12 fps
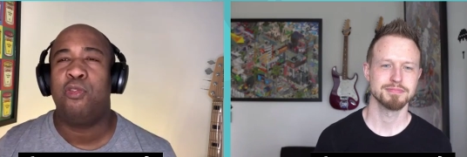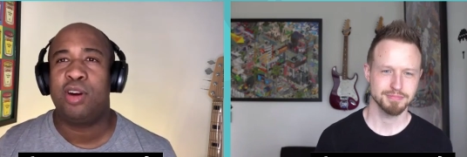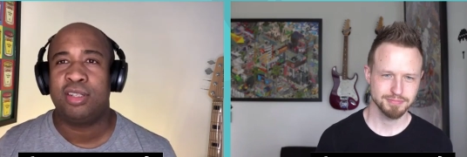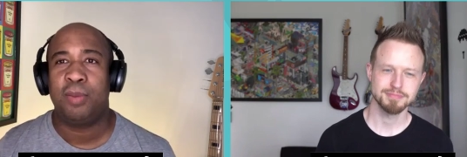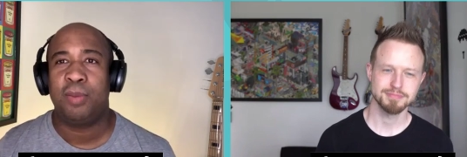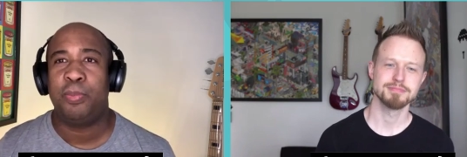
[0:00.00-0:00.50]

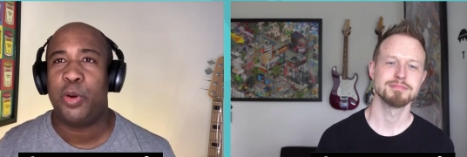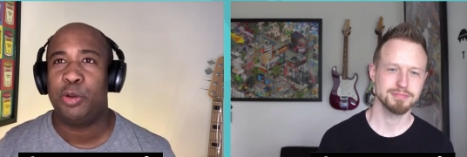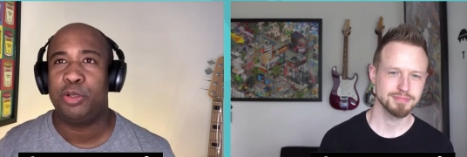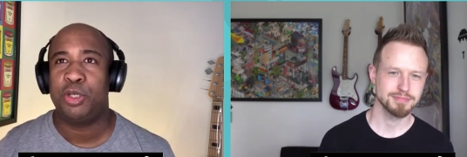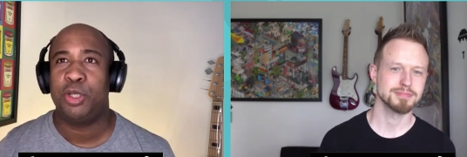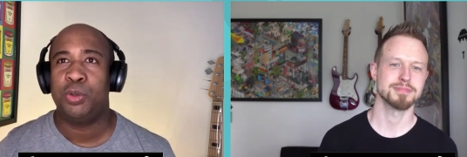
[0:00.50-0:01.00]
Speaker 1: first
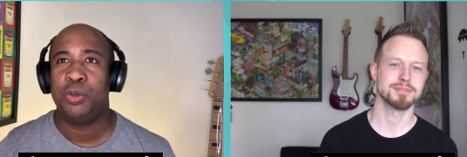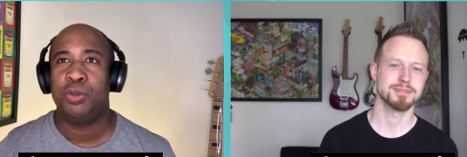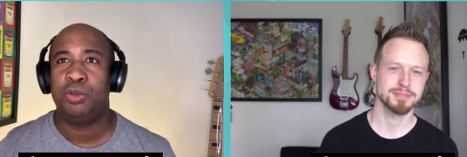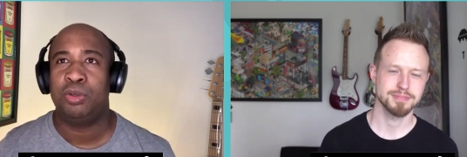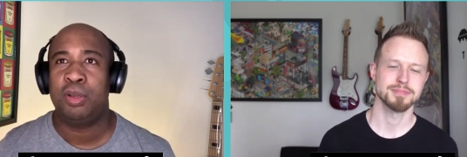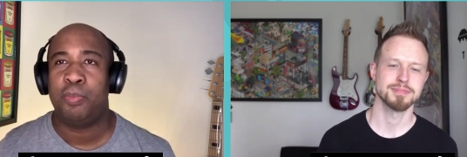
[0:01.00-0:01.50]
approach
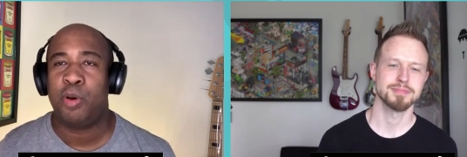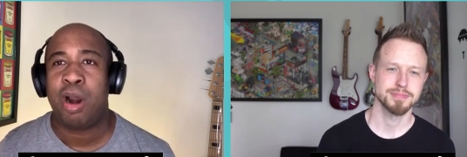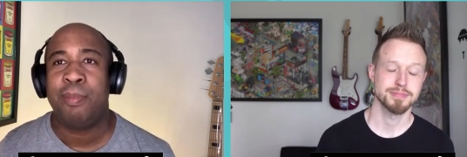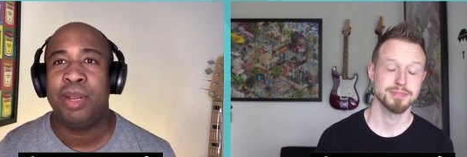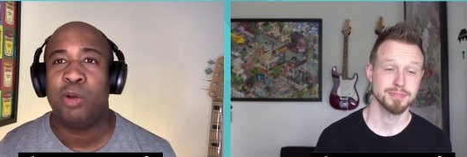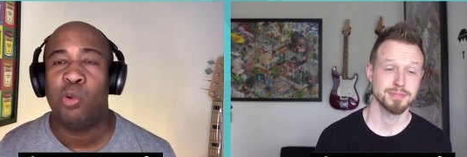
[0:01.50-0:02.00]
to to the
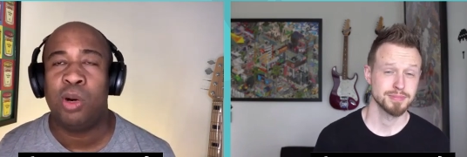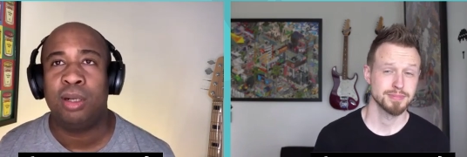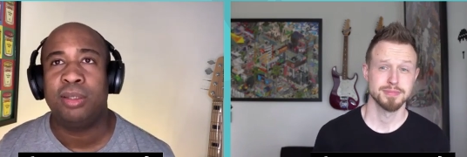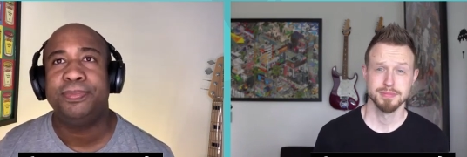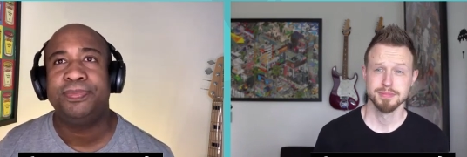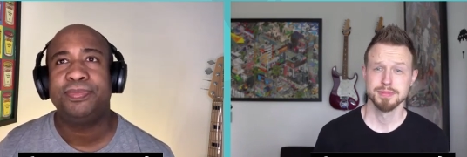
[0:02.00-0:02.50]
programming
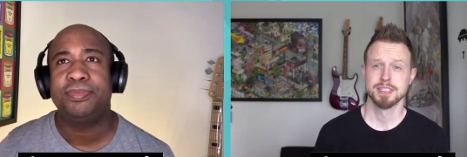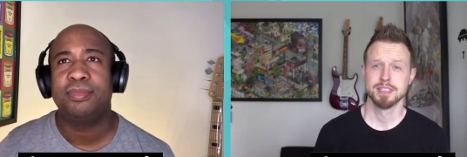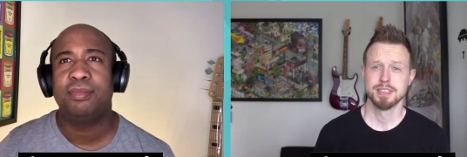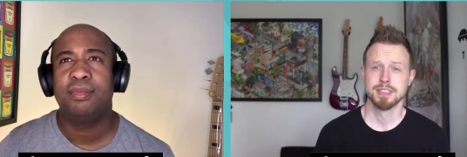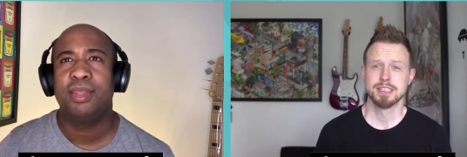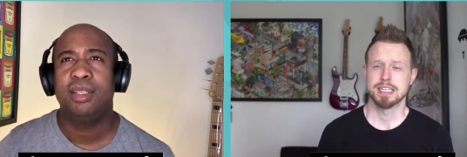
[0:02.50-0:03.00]
world?
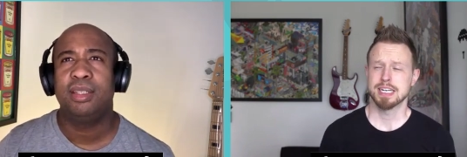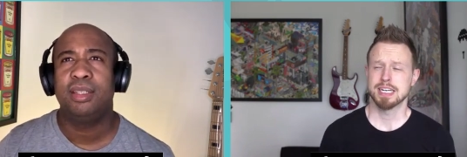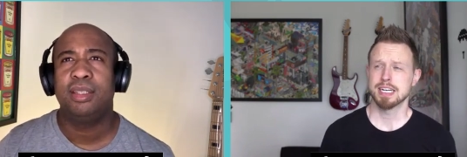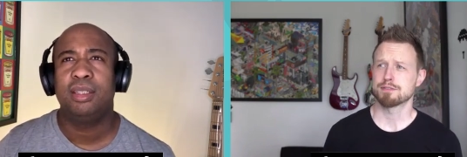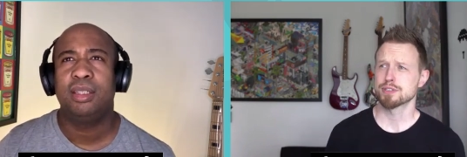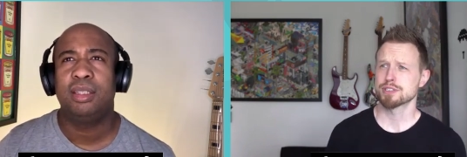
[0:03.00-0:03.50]

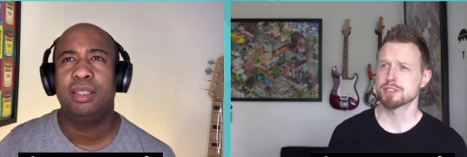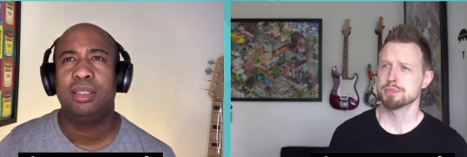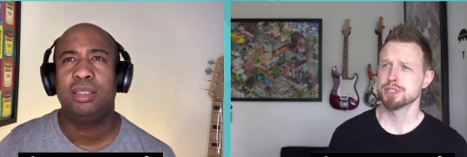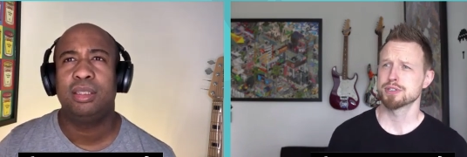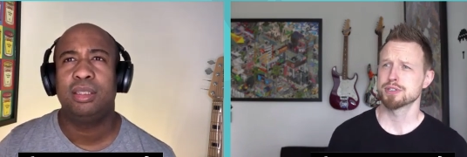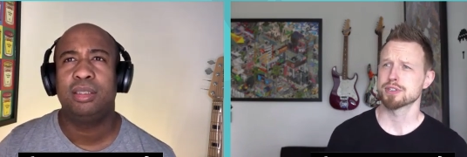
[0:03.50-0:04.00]
Speaker 2: Yeah, first
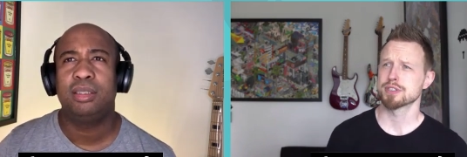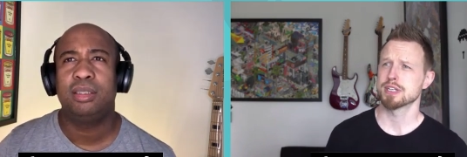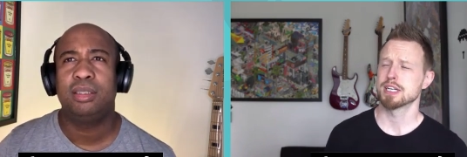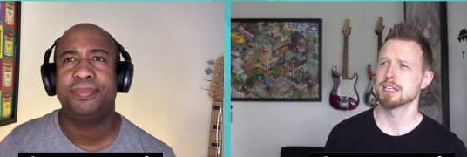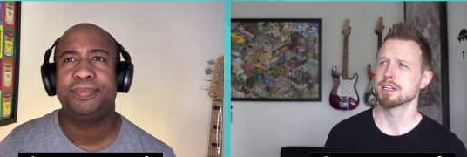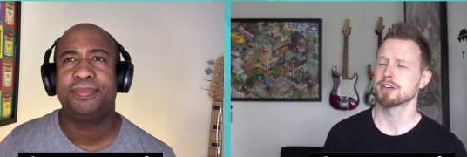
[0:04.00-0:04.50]

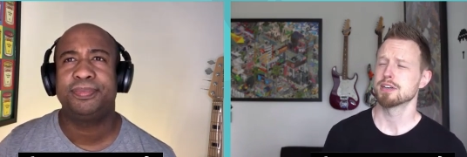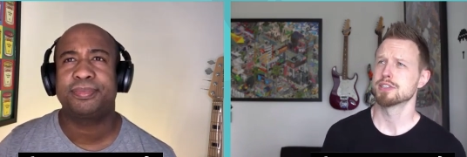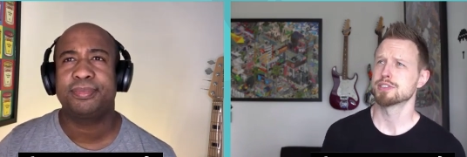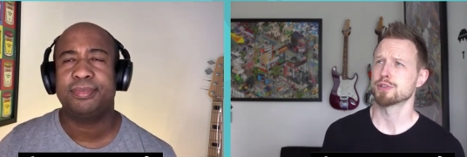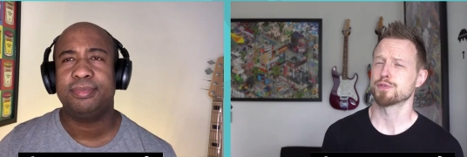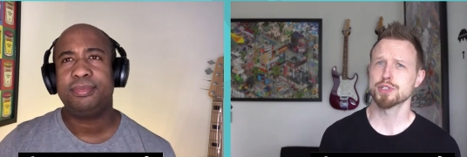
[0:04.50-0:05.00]
computer.
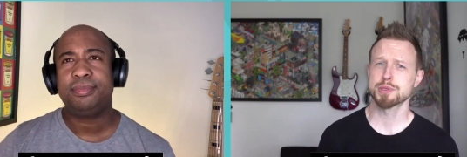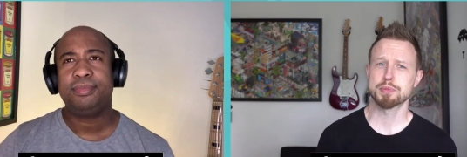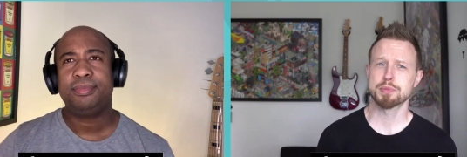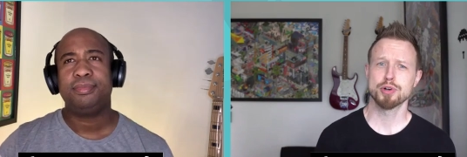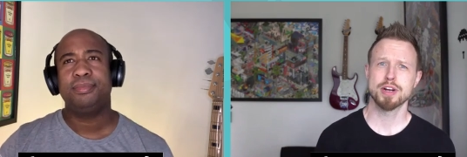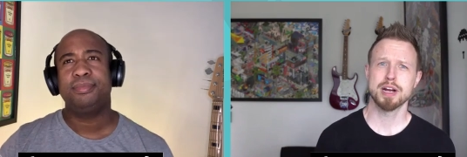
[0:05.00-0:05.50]
Uh, so
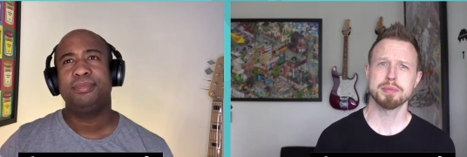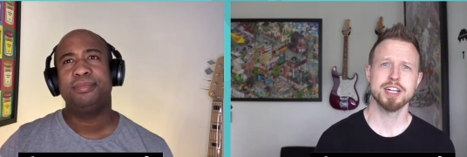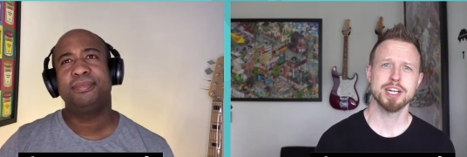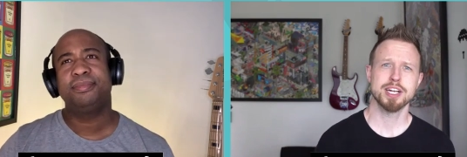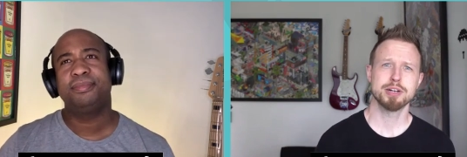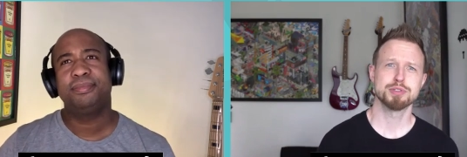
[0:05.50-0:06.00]
first
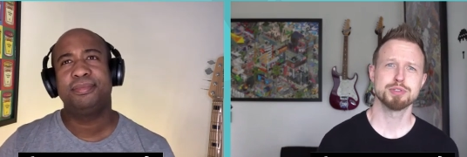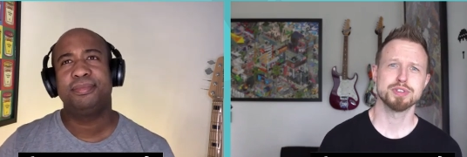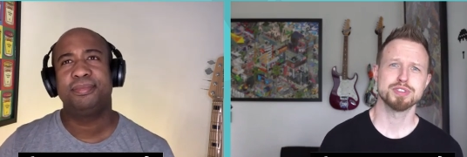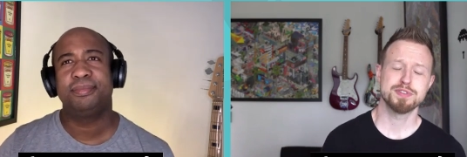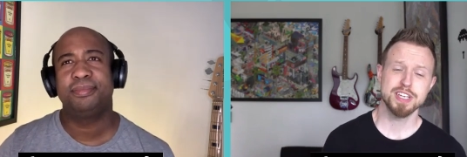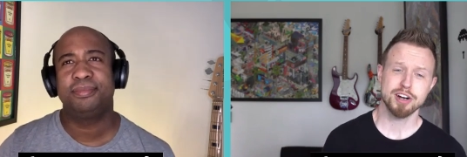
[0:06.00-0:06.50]
programming language
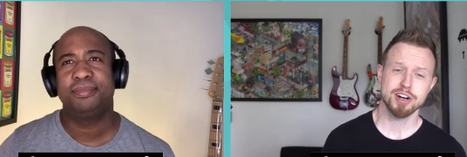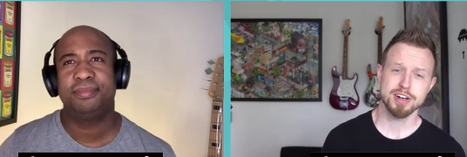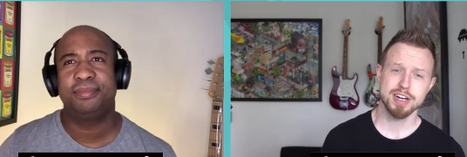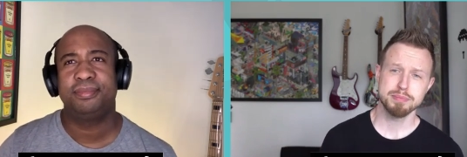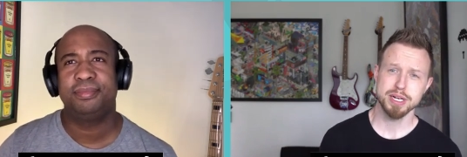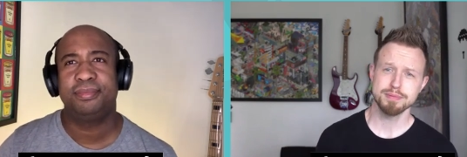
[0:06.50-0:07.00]
was
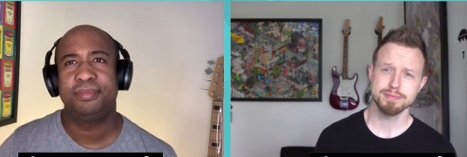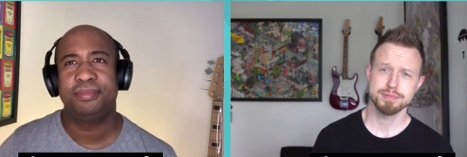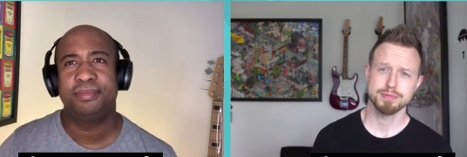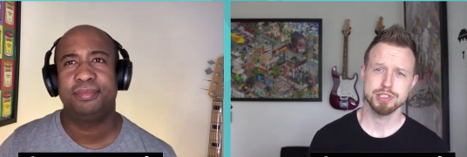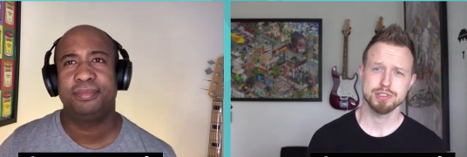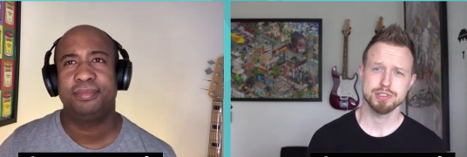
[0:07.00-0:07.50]
VRML,
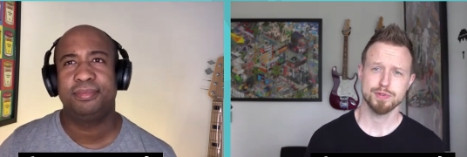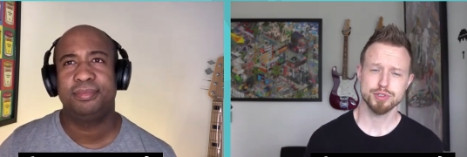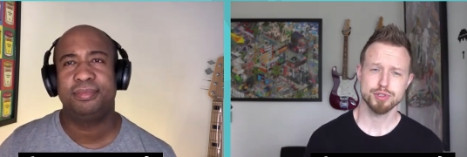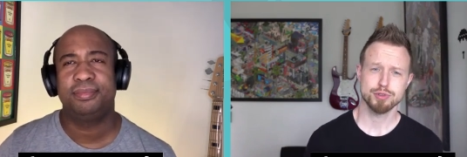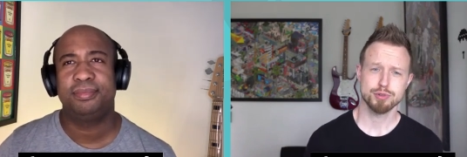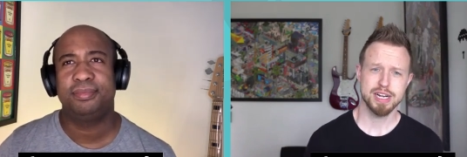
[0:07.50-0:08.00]
which is
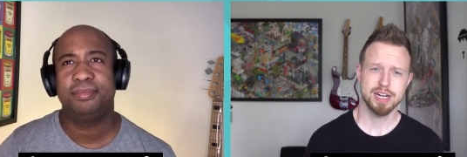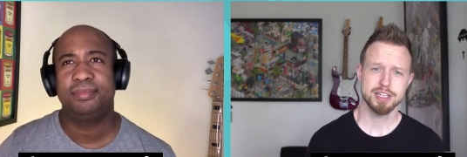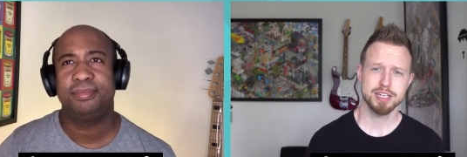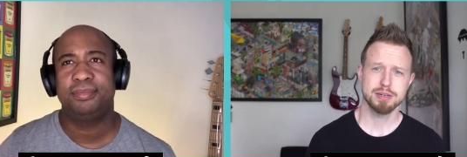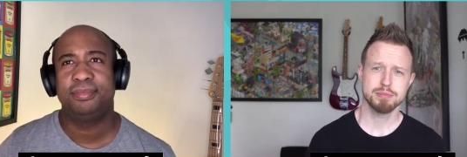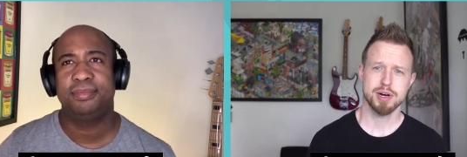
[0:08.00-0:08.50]
virtual
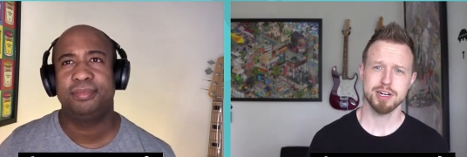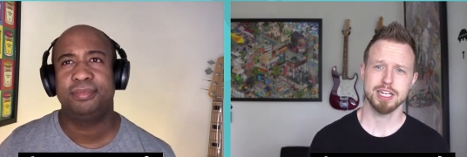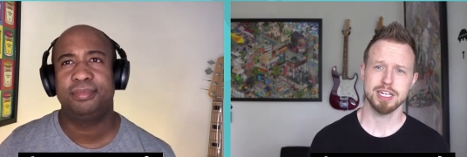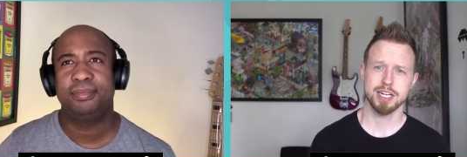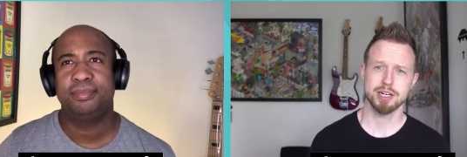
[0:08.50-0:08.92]
reality modeling